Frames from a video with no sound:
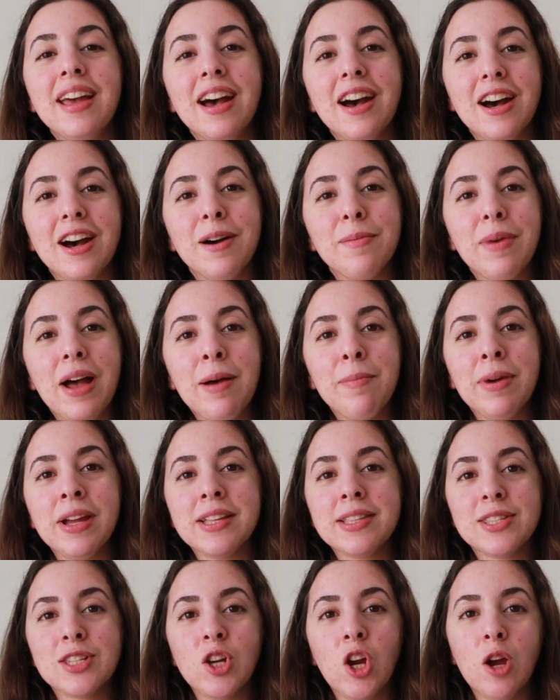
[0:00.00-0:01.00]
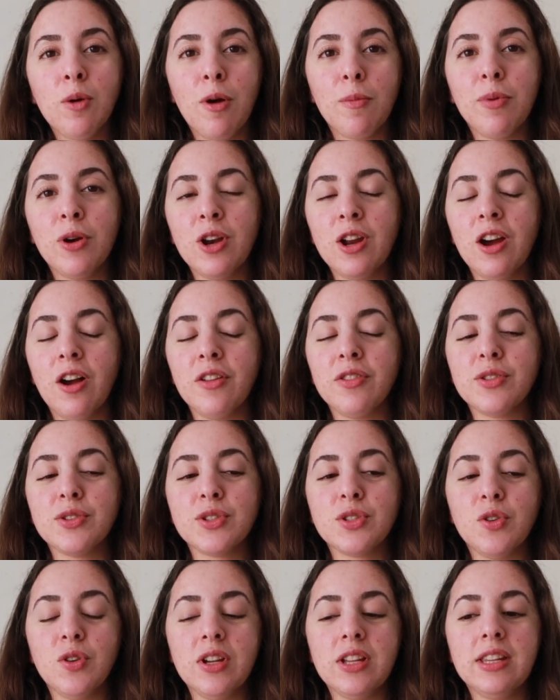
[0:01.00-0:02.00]
at my Instagram. I'll put it on the
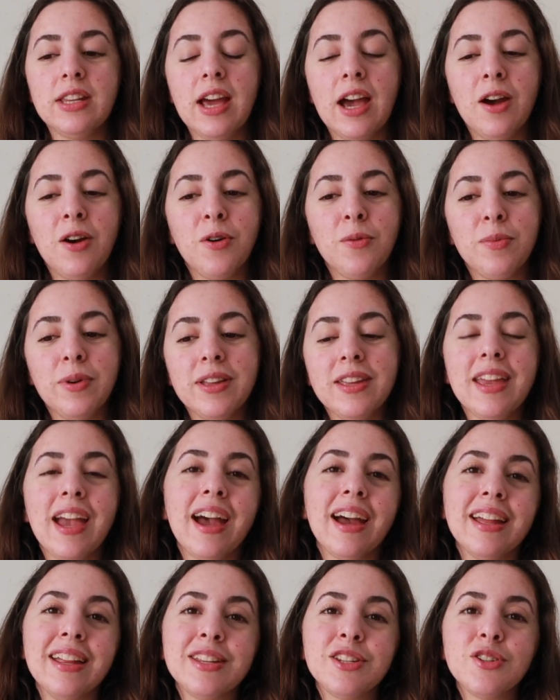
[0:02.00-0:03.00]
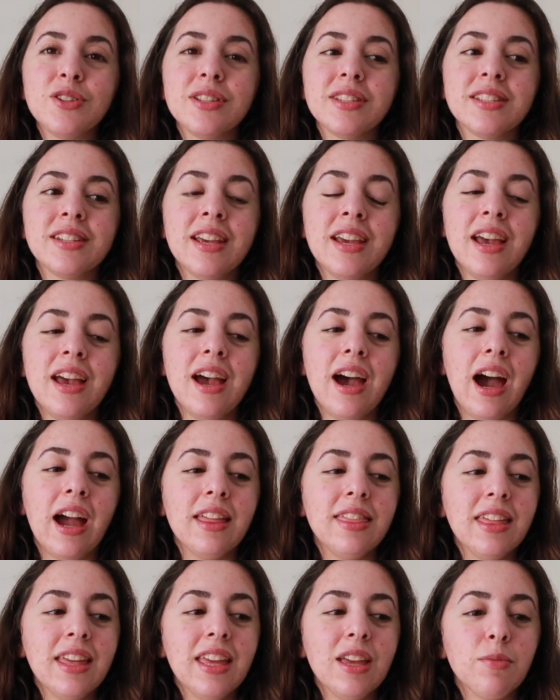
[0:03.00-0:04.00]
screen now. But yeah, it just, I
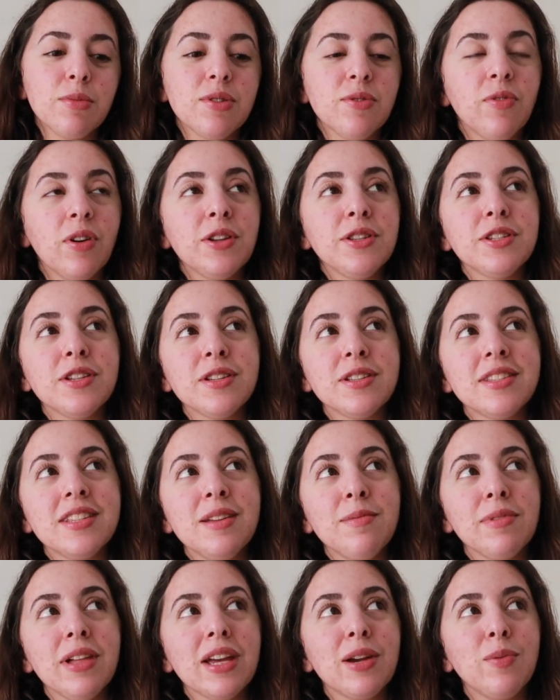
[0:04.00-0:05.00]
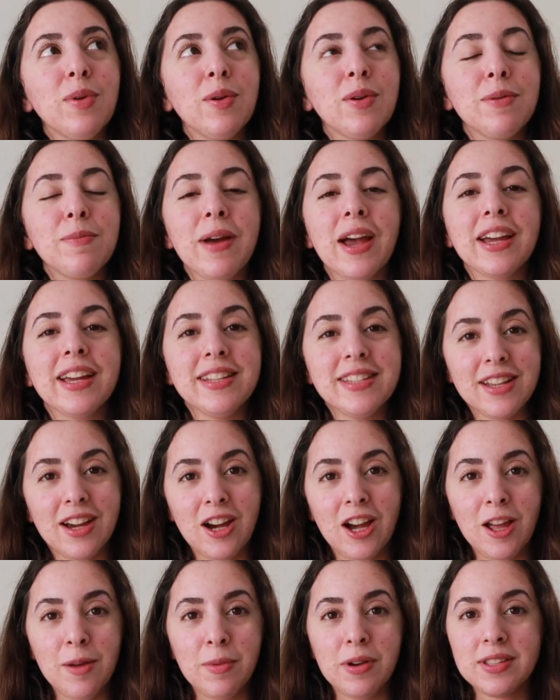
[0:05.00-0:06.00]
think it was fun to seem like we went back in
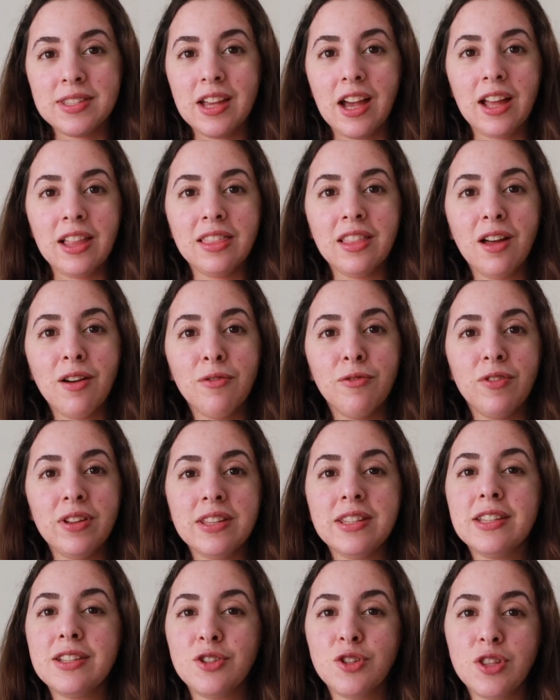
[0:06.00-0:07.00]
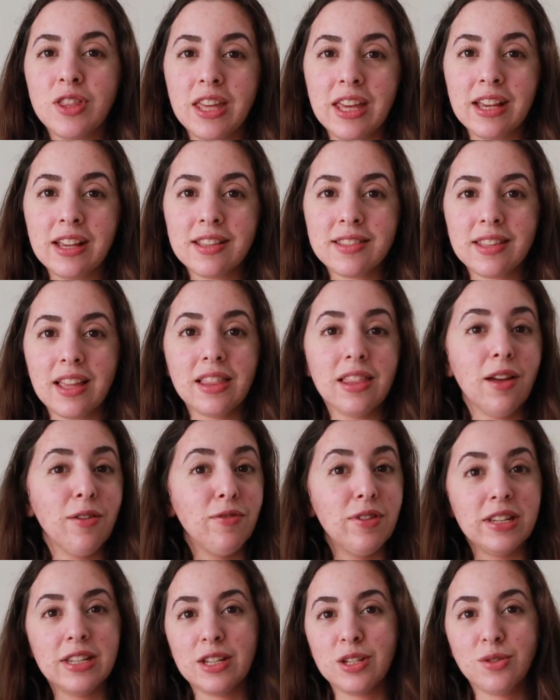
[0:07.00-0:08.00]
time because I love vintage things. I love
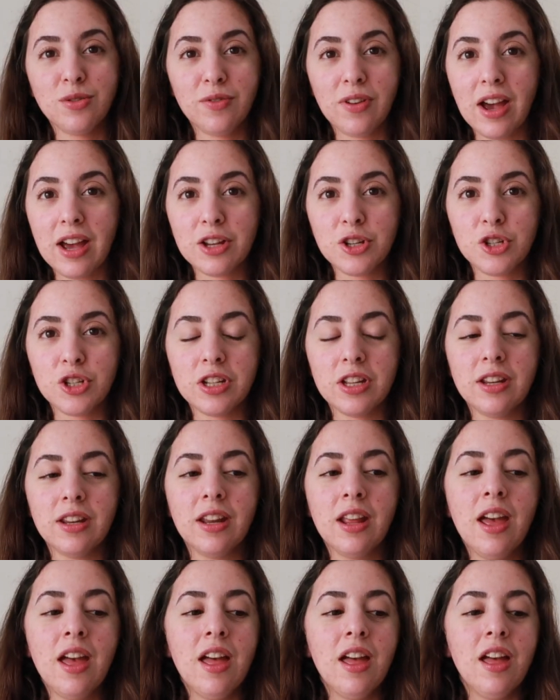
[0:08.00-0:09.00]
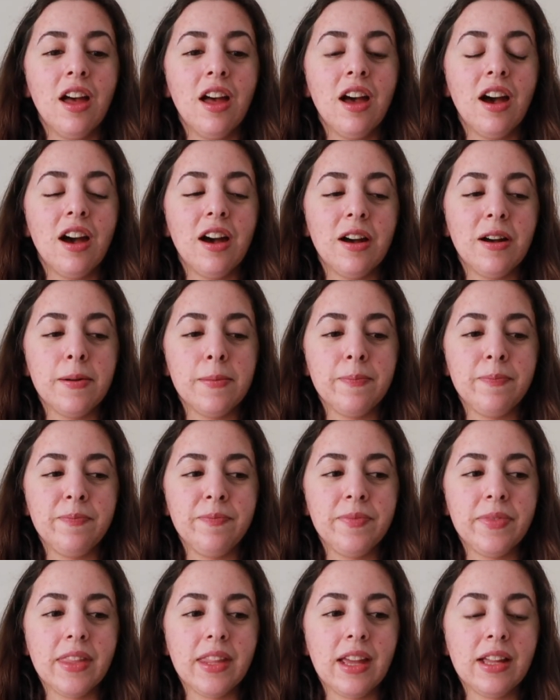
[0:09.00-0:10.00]
vintage fashion.
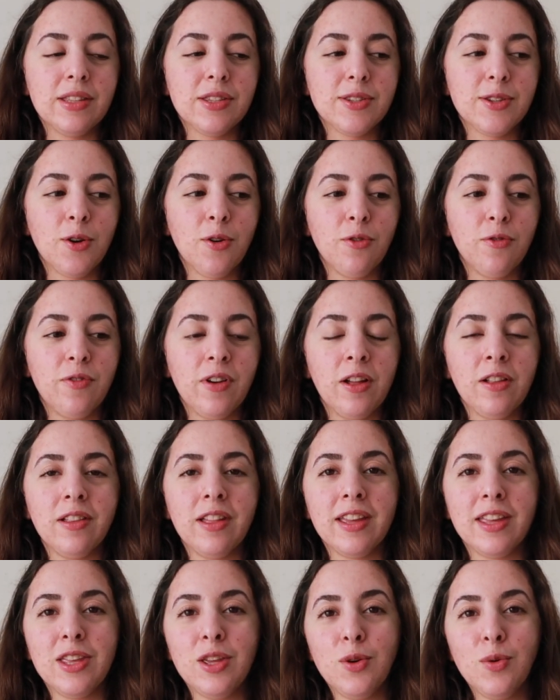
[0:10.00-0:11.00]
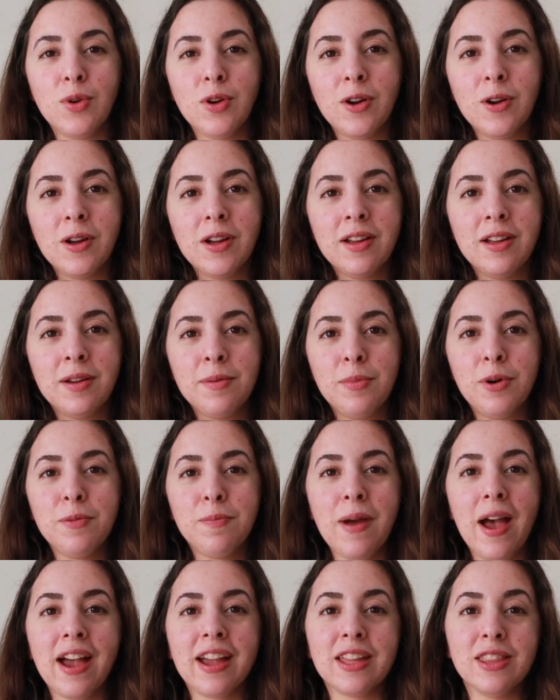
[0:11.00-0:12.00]
And so it felt like you were put
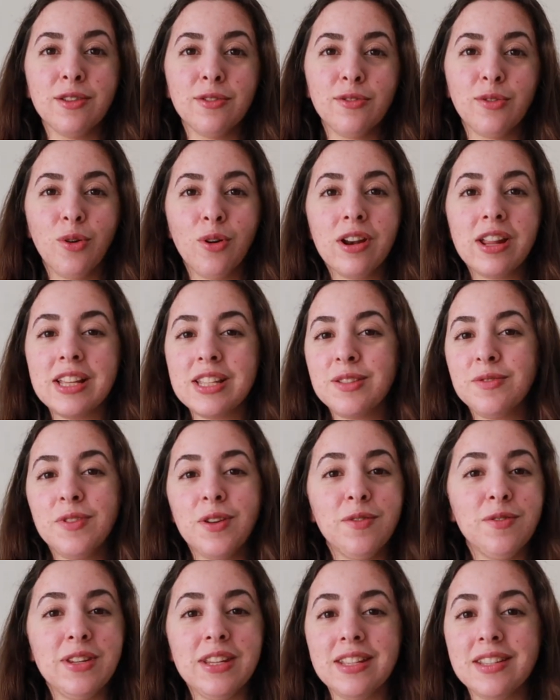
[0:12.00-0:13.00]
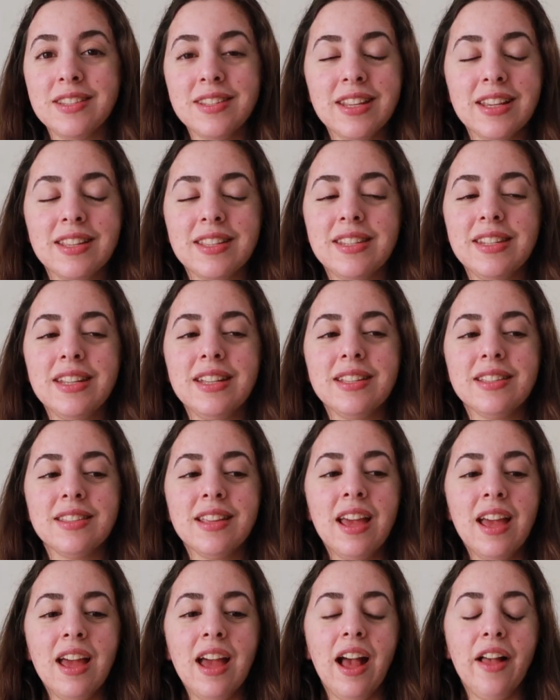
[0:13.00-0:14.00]
back in the 40s, 50s, 60s,
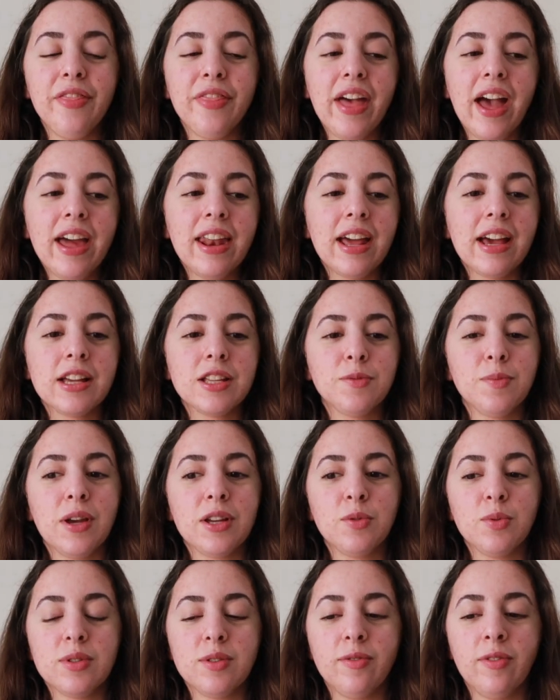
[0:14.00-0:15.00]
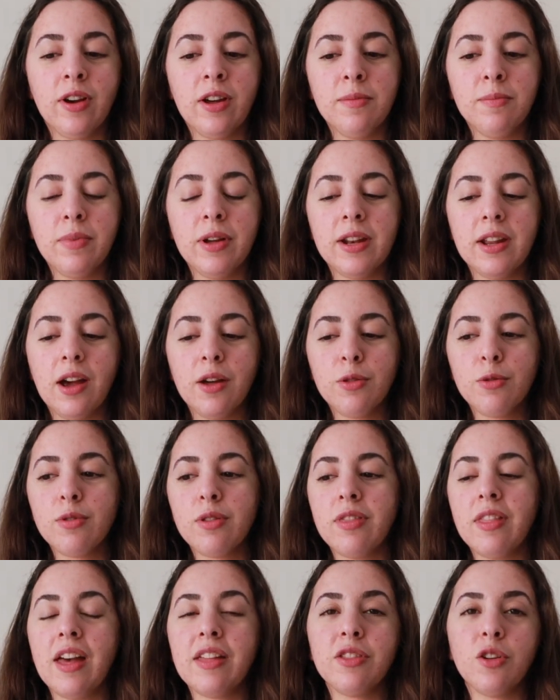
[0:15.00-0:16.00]
and that aspect was fun. But other
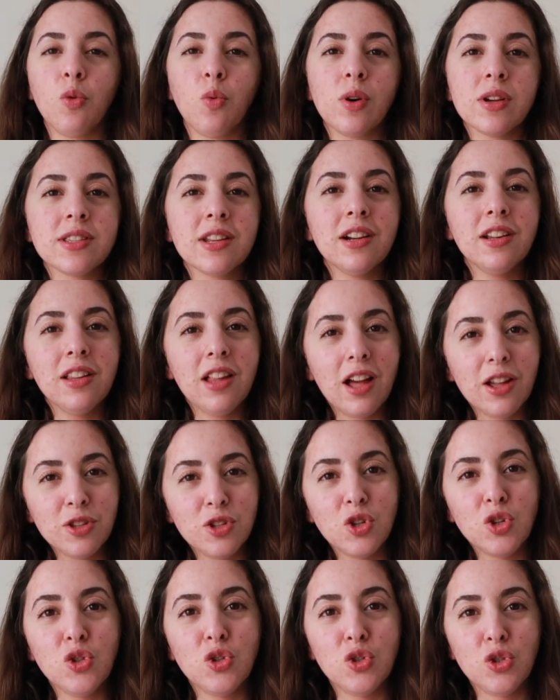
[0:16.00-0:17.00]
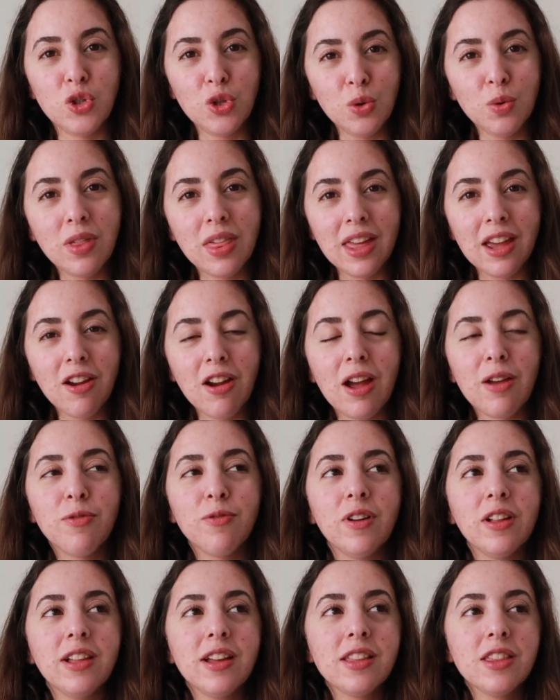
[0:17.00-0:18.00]
than that, there wasn't a lot to do there. I
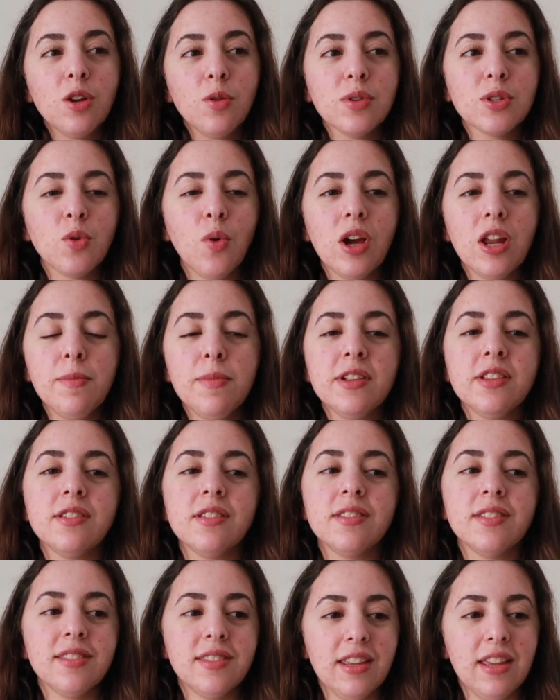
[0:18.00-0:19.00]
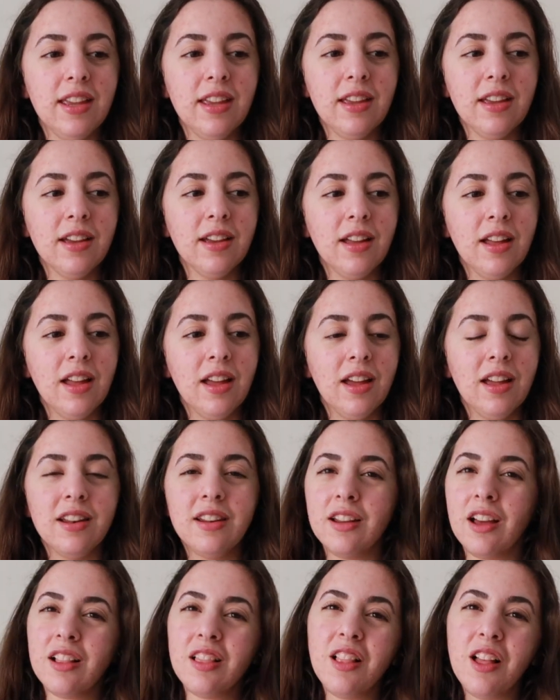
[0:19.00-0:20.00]
felt like there was quite a bit to see.
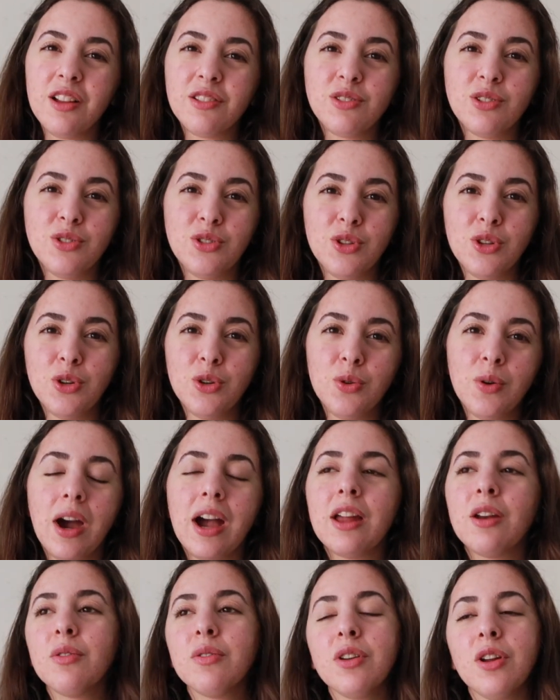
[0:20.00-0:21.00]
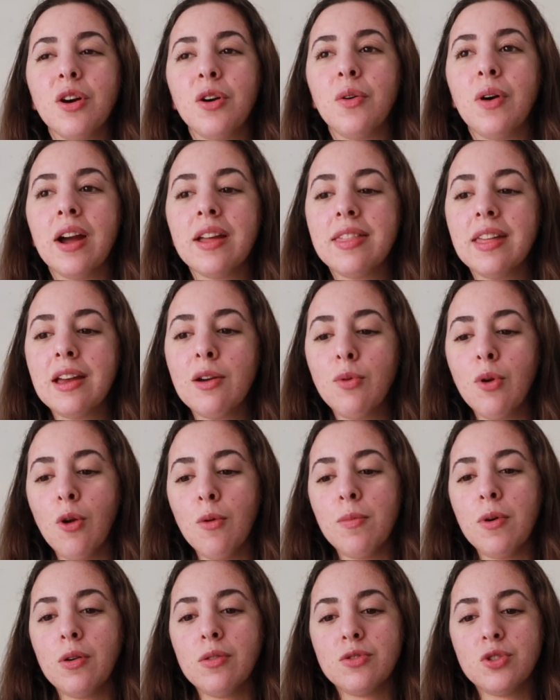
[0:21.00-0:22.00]
Not a lot to do. I don't know. I think we were
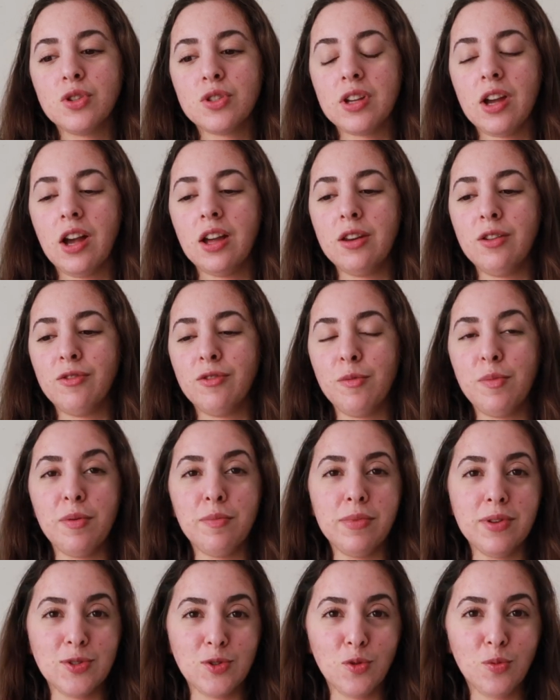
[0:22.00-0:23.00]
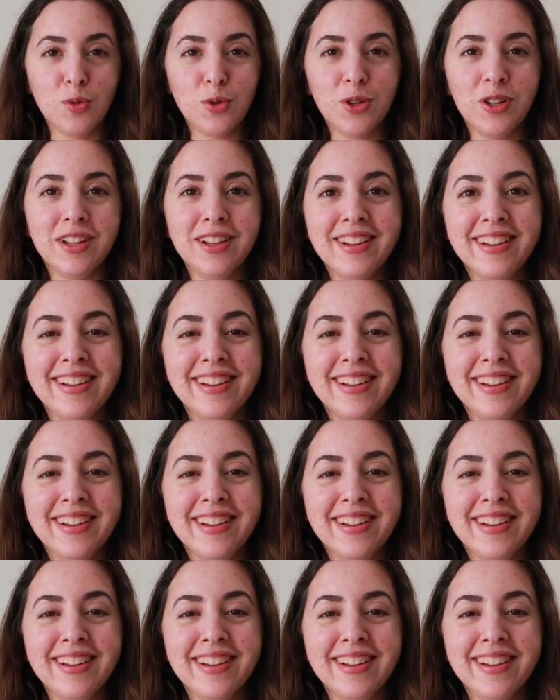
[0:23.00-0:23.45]
both just kind of a bit miserable